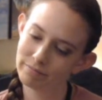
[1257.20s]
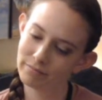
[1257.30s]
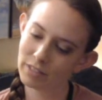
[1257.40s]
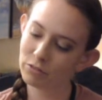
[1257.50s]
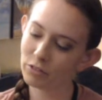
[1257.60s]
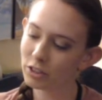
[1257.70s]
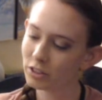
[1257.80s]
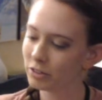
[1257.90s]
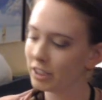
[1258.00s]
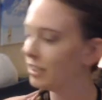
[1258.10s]

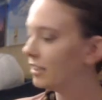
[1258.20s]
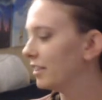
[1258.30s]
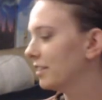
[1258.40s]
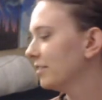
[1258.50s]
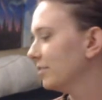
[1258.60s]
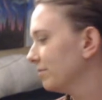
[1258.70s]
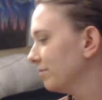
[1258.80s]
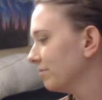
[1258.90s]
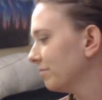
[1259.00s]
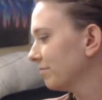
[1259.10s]
converse with, and
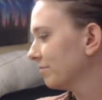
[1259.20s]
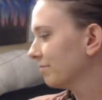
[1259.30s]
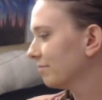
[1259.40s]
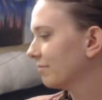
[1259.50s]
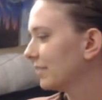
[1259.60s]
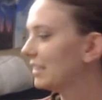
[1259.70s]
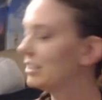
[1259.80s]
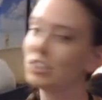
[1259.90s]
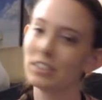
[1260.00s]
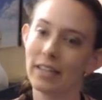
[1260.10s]

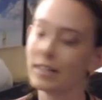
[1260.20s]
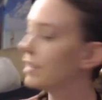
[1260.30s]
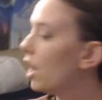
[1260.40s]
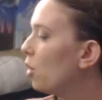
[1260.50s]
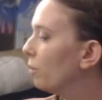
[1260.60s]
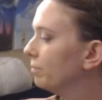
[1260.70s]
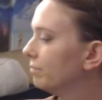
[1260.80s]
it's just nice. Oh,